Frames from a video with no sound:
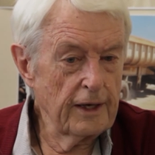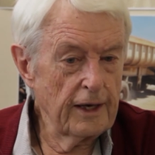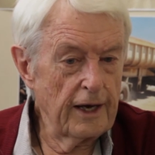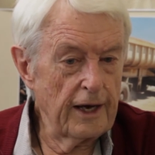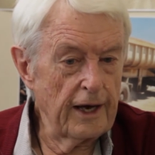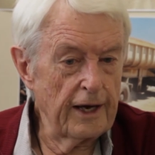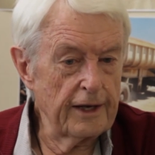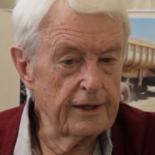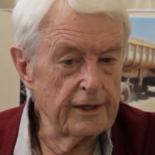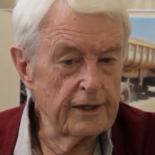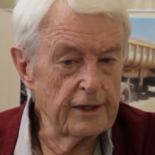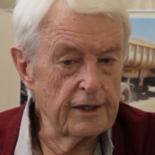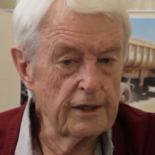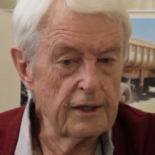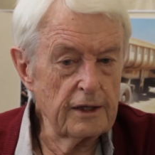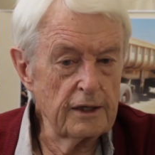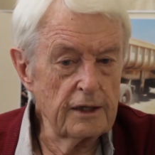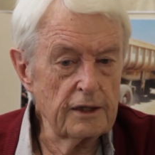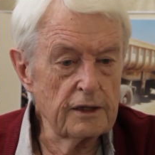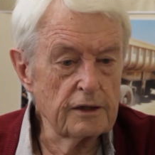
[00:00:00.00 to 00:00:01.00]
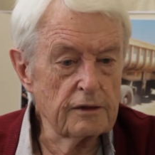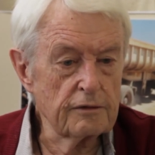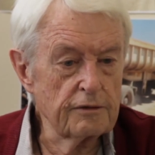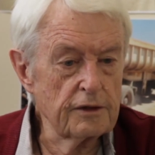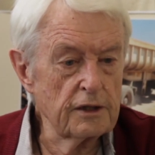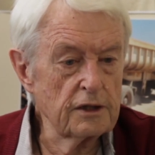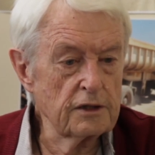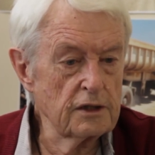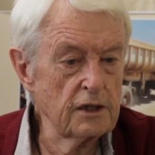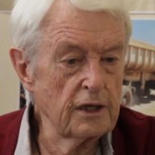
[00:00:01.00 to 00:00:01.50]
and he is
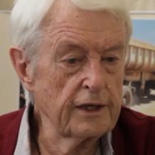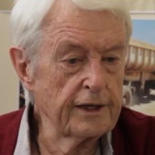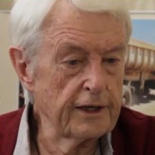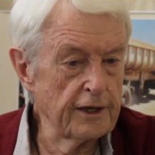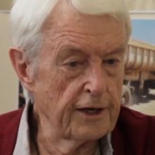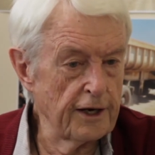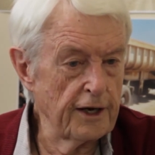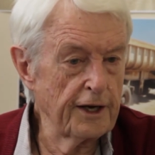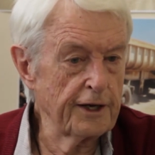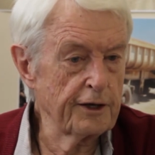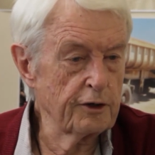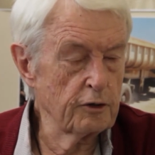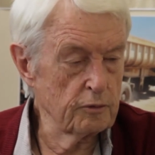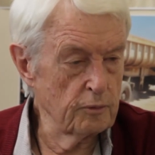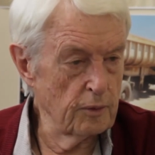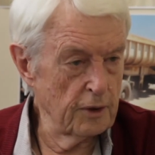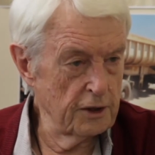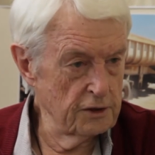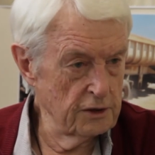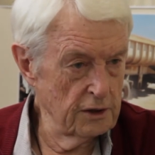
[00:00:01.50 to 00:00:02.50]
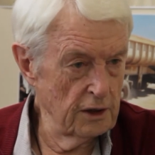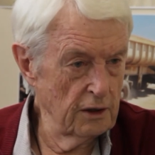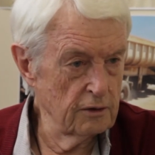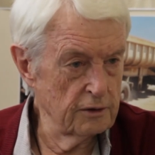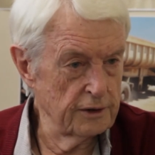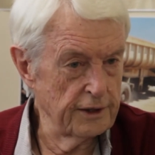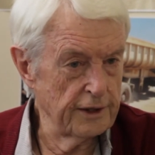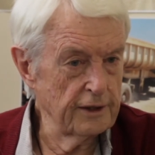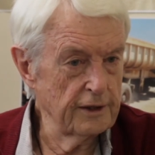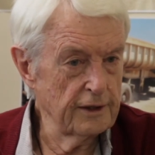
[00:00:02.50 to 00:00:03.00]
virtually crying on my
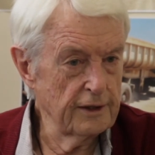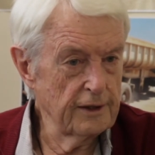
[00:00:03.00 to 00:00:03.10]
shoulder